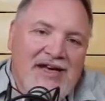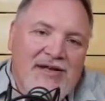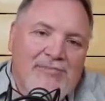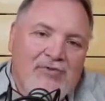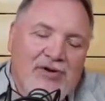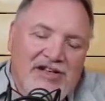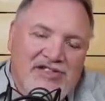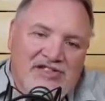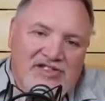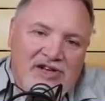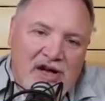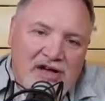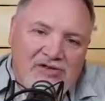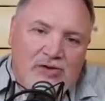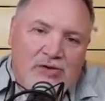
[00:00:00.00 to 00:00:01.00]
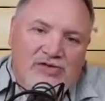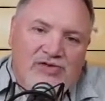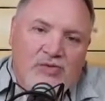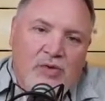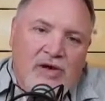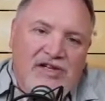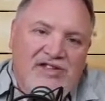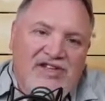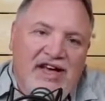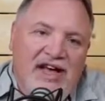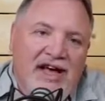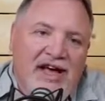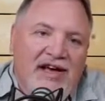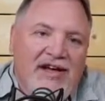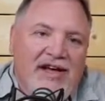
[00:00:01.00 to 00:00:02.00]
he presses on towards what is
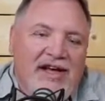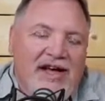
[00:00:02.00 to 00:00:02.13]
ahead,